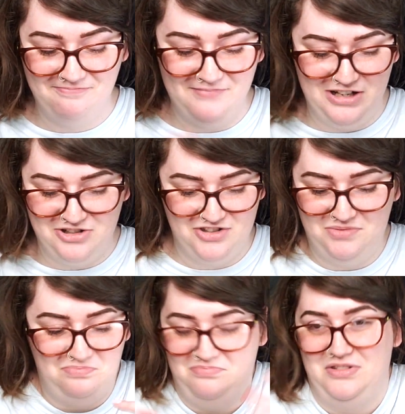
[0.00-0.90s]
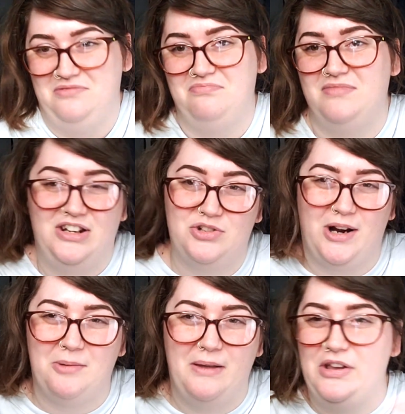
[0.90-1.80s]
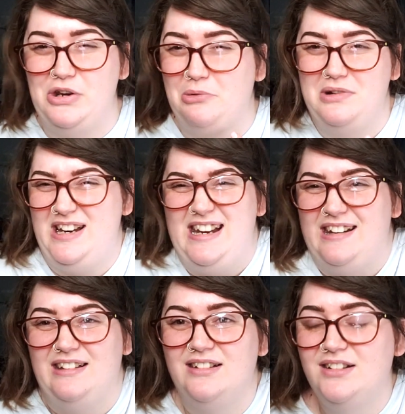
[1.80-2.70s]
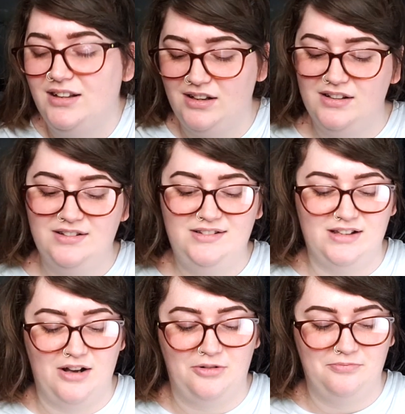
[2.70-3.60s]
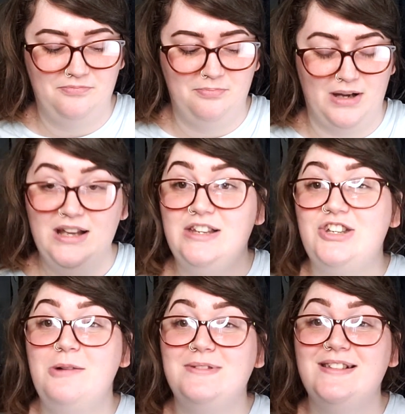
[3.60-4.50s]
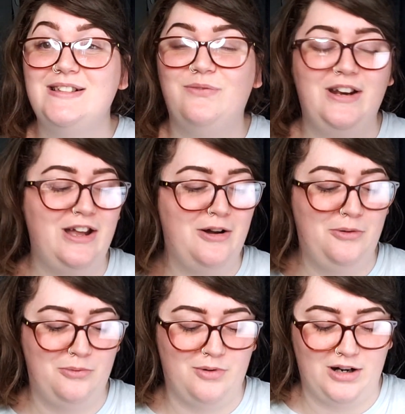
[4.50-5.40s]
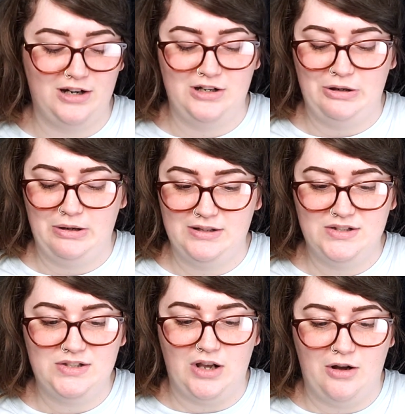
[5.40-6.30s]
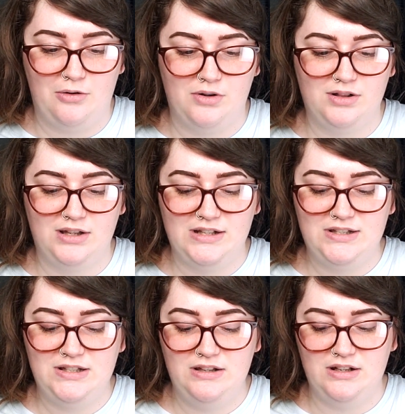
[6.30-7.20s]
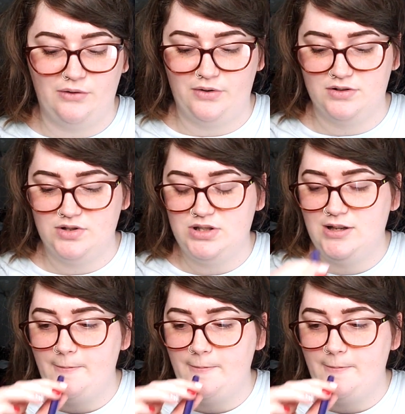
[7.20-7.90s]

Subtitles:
They just recommend that you don't need it. So, but in terms of this video, we're gonna do it. So let's see the difference.